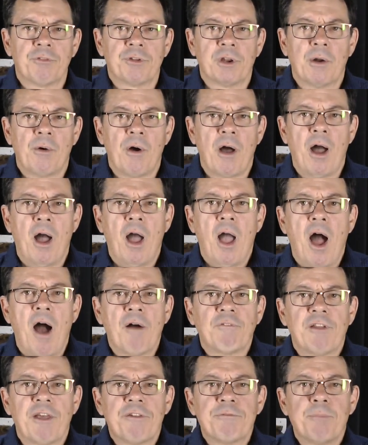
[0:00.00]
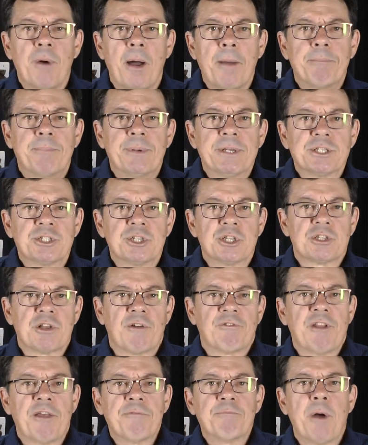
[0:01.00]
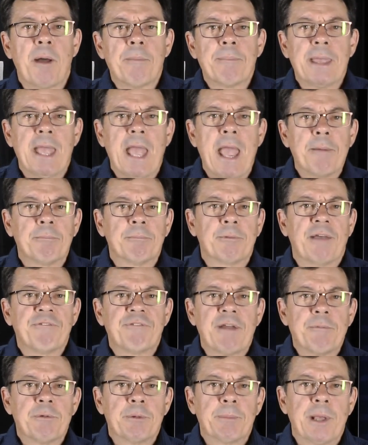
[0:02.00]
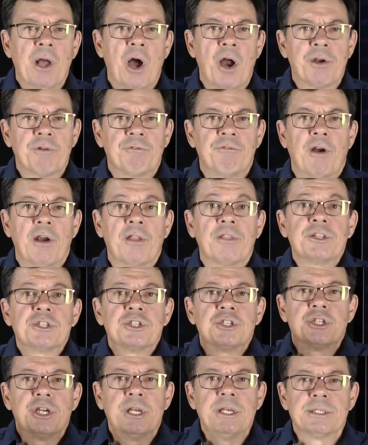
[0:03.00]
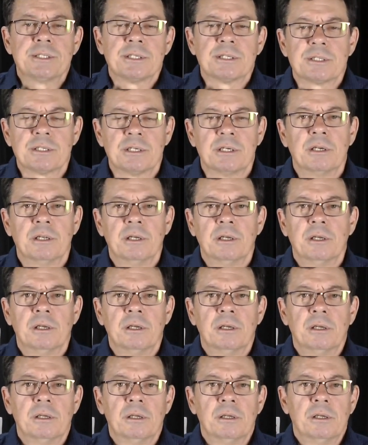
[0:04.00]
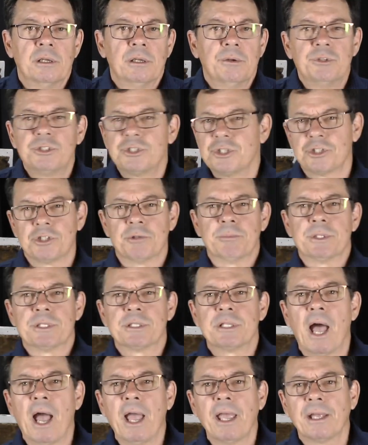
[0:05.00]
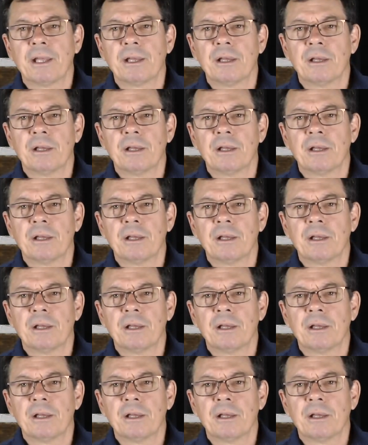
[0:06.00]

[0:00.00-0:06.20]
You know, I've left my business, I've left my family behind to follow this Jesus, and it was just a mistake.